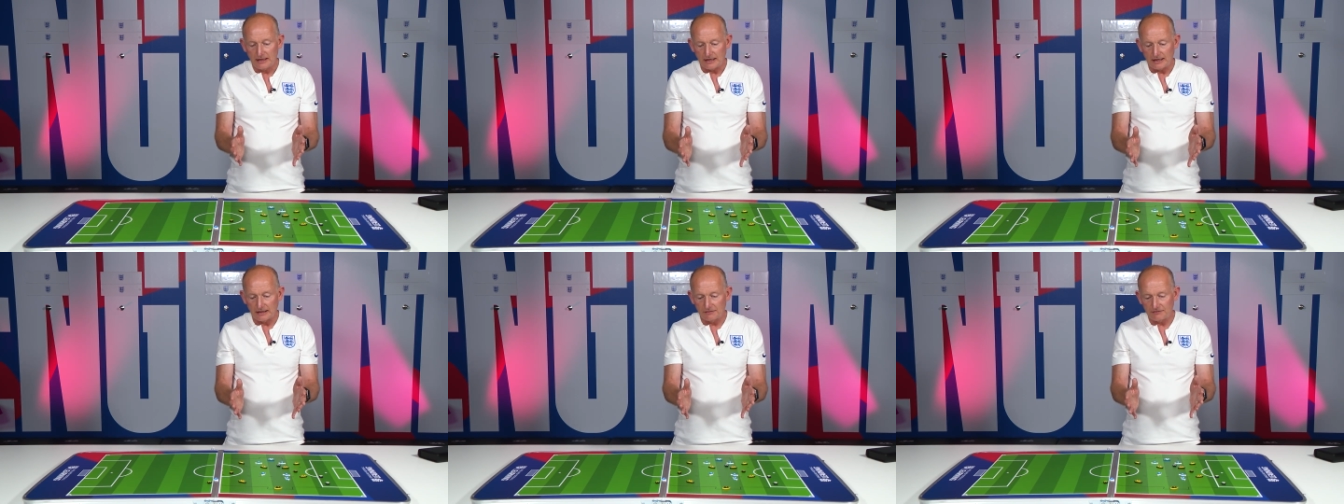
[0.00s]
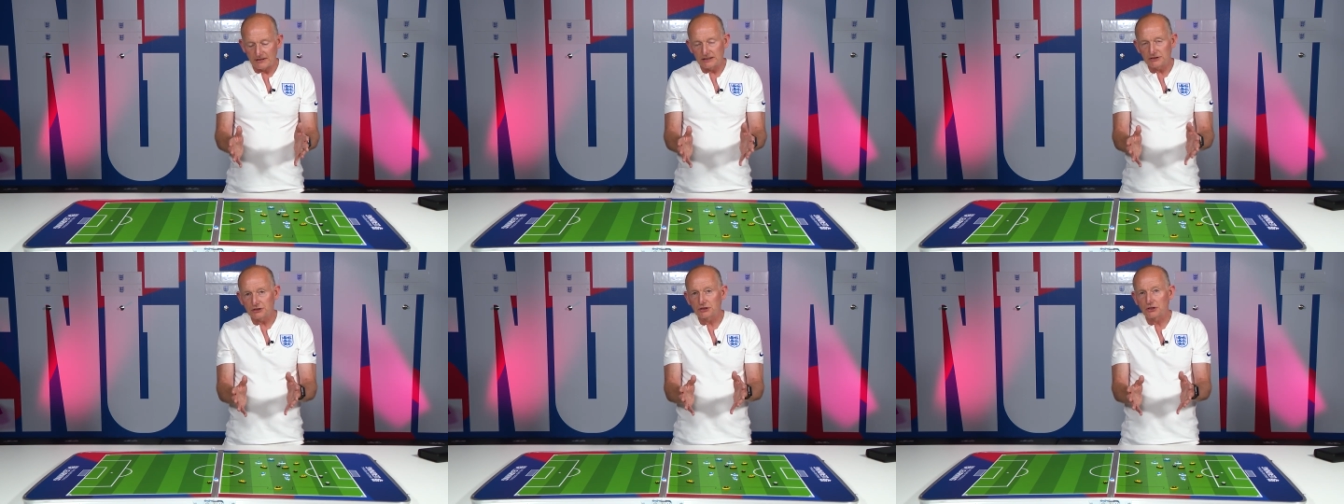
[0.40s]
And if
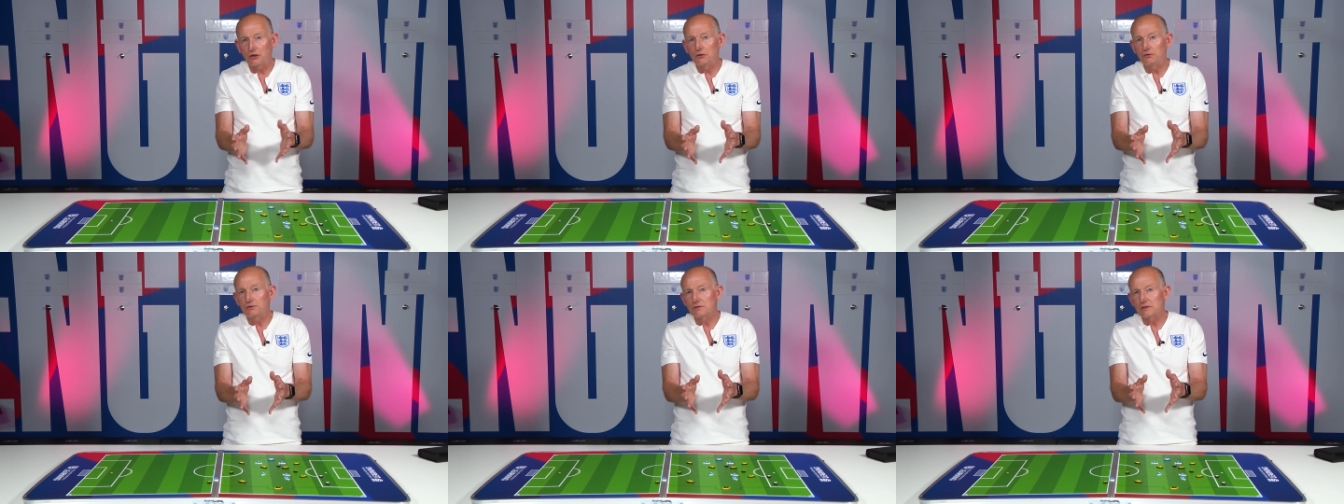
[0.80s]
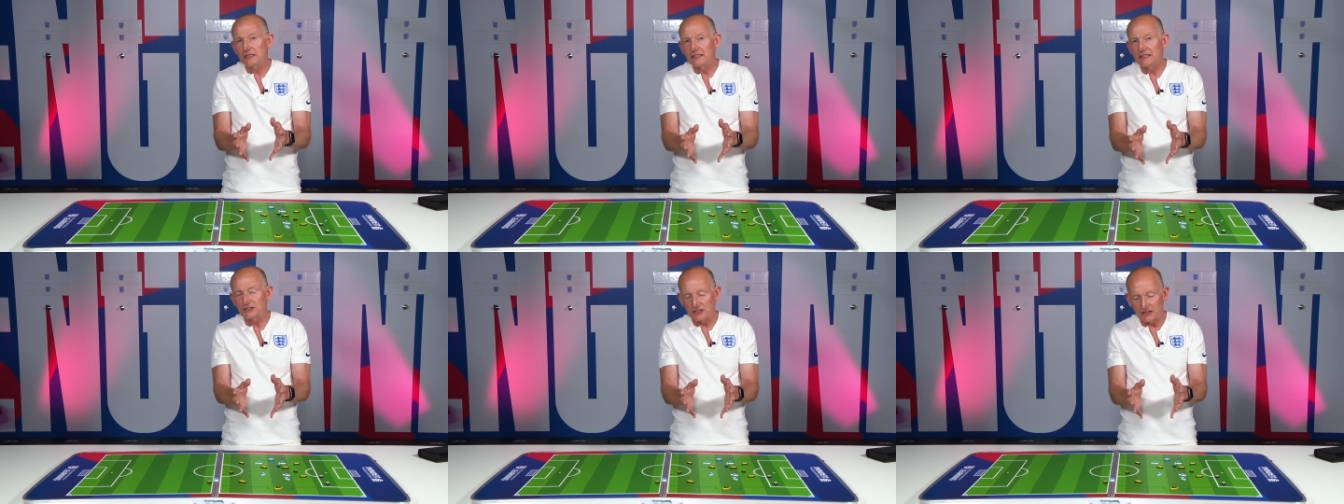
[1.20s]
I just go
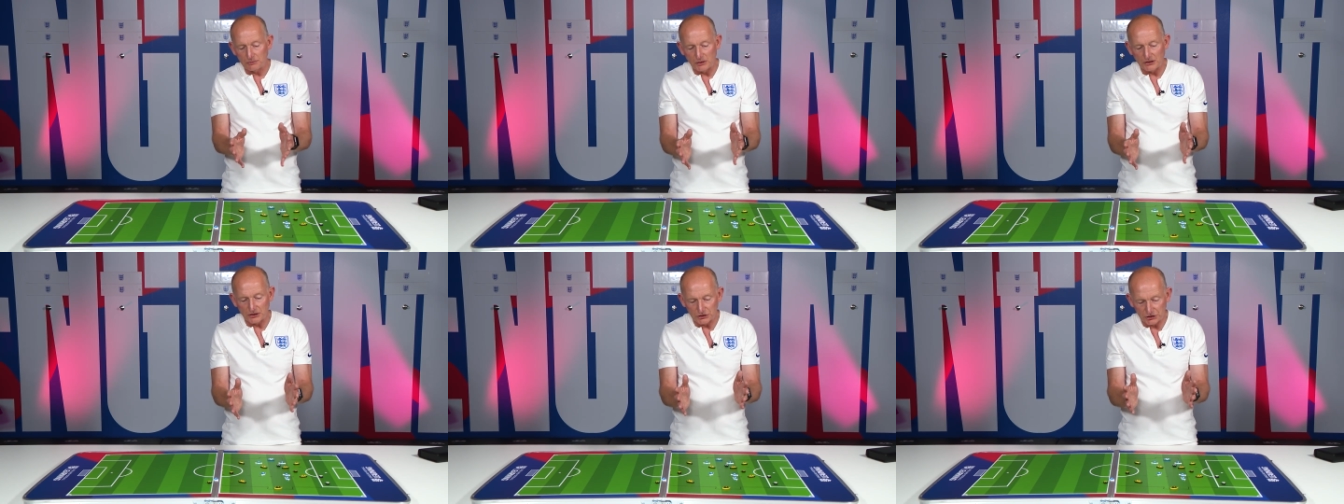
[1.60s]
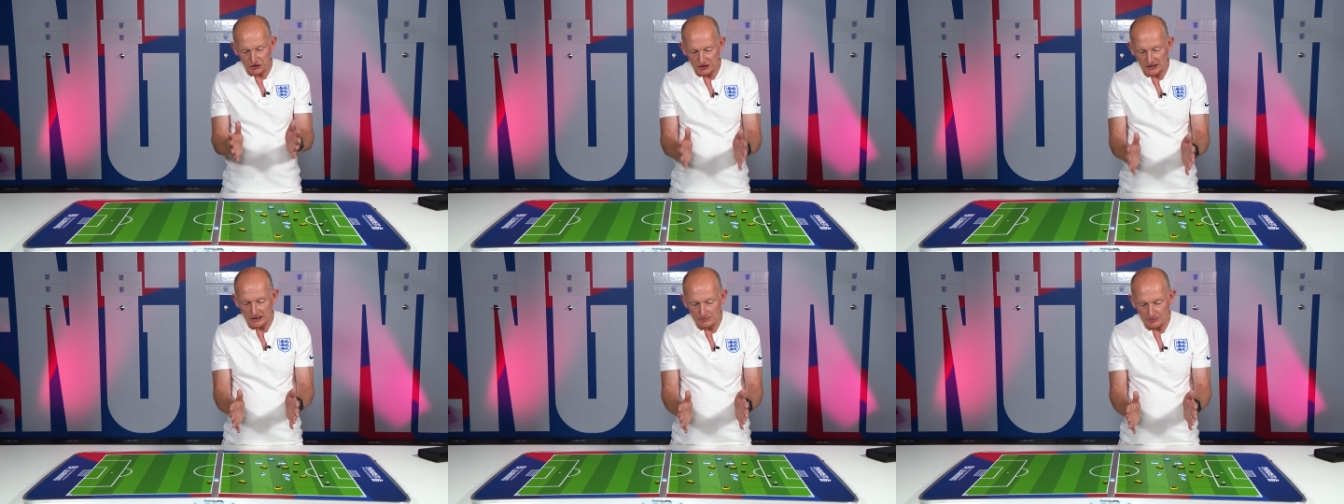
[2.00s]
initially with the
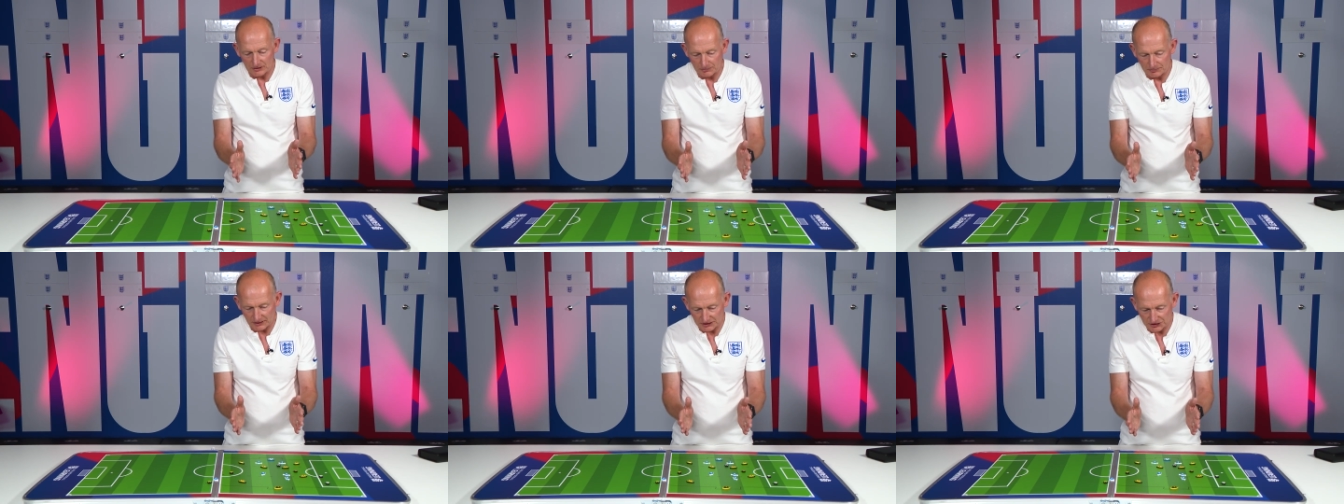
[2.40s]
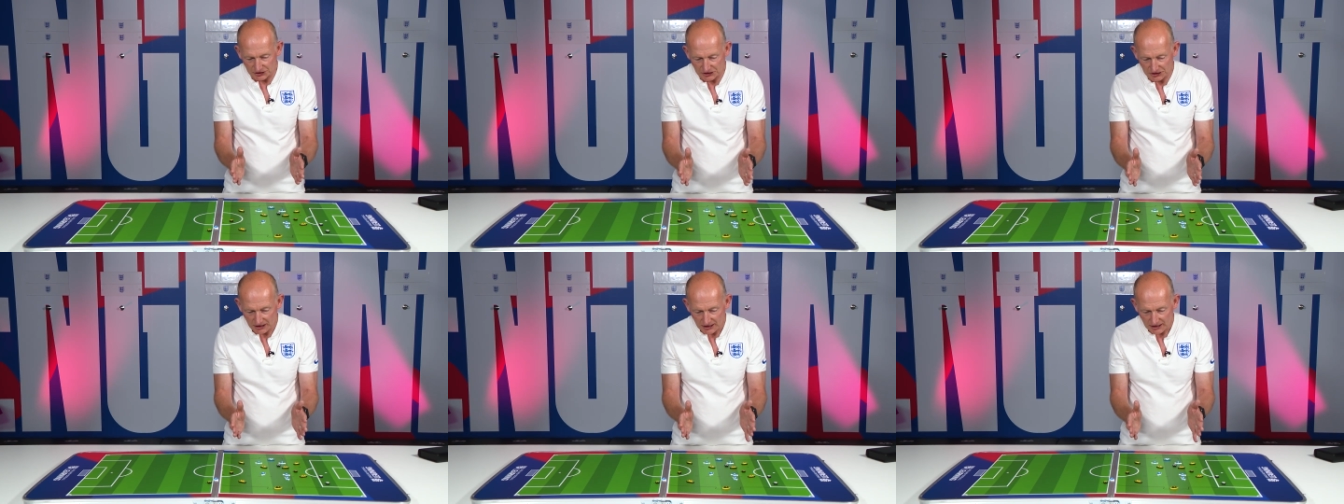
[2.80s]
shape of the
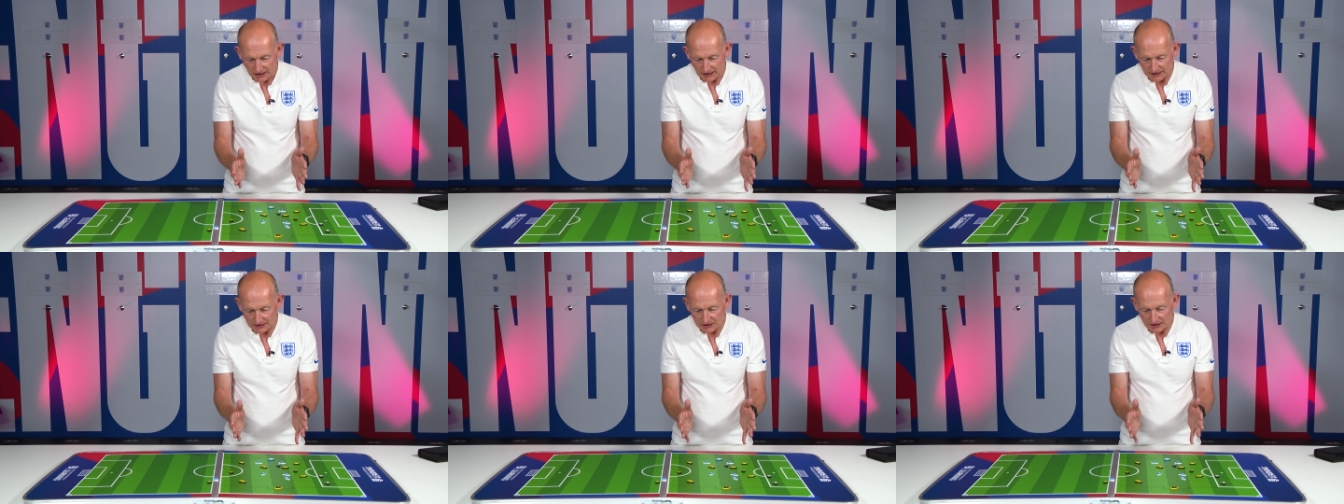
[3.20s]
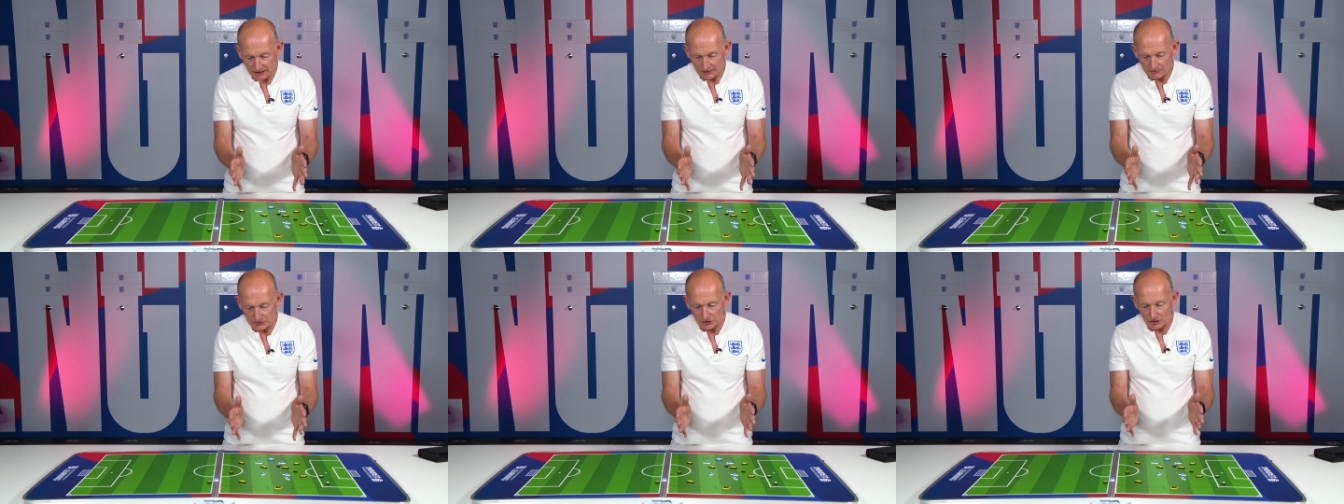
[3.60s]
pitch in
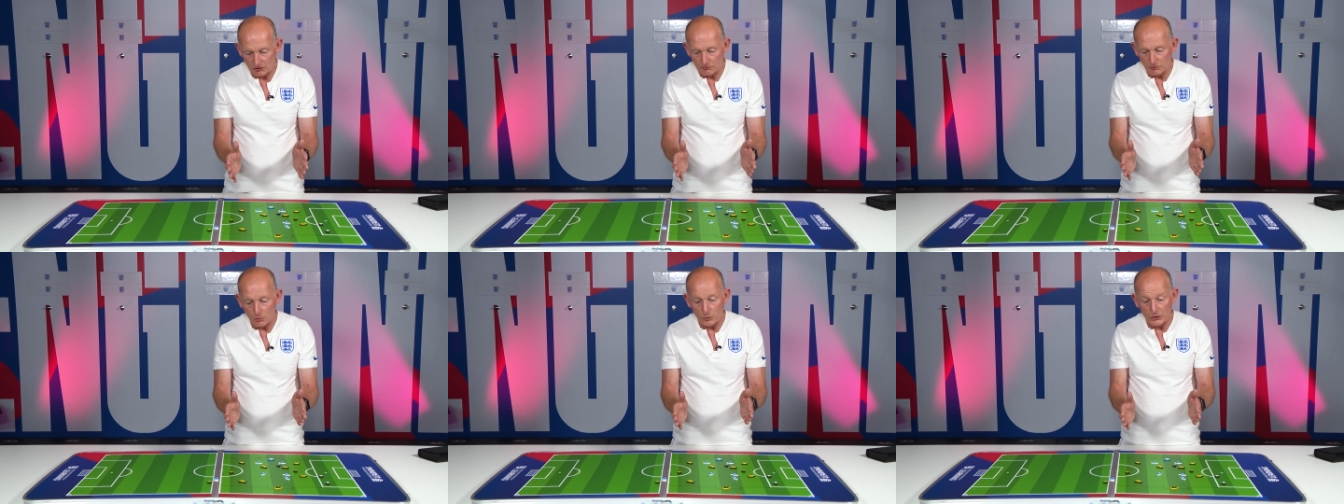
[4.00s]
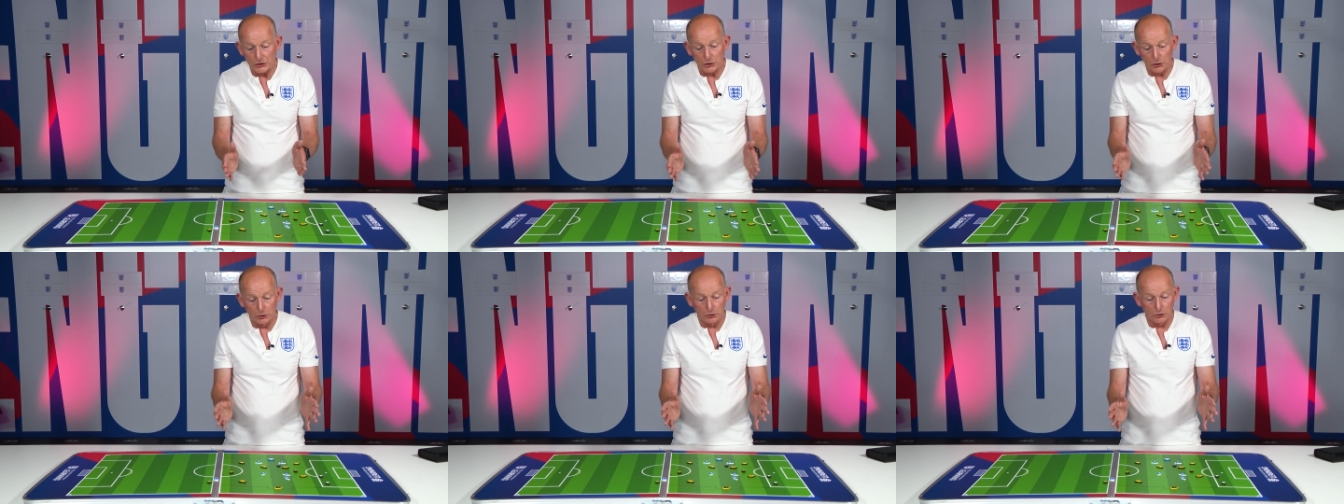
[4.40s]
terms of we
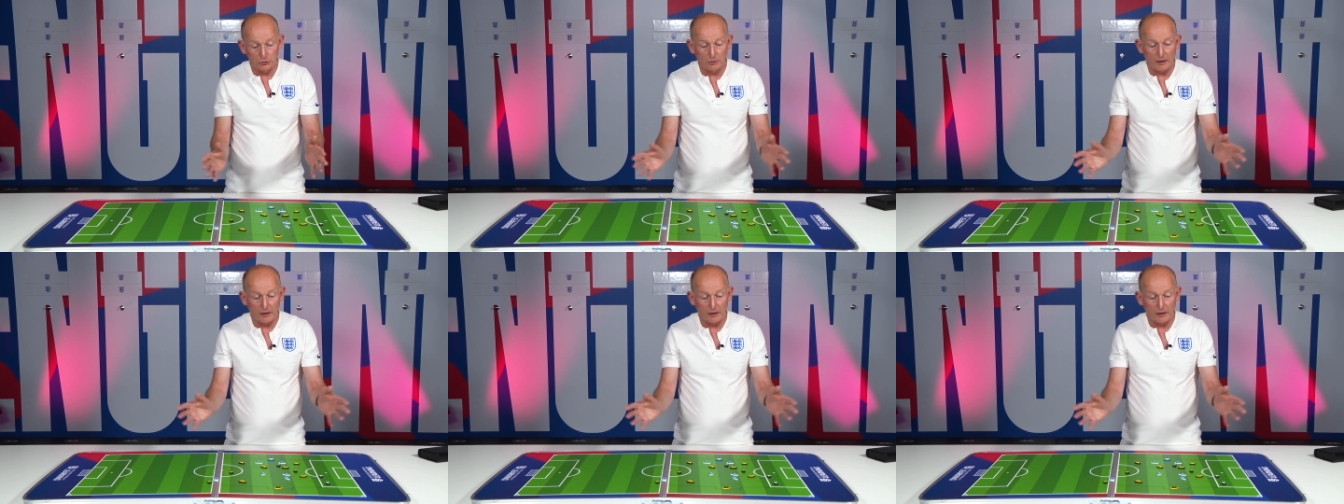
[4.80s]
could,